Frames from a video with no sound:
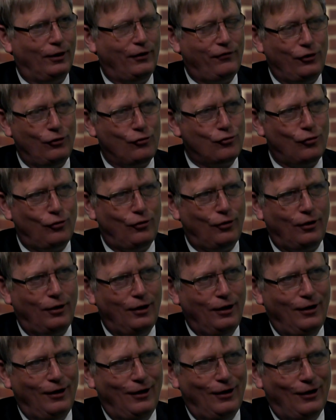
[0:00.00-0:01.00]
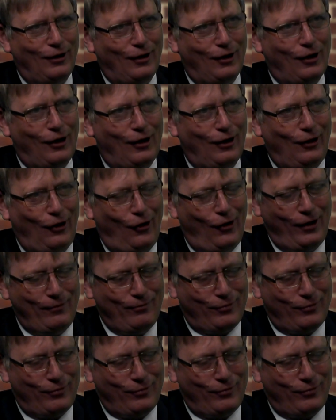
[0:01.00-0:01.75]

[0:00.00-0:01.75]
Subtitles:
If you draw a line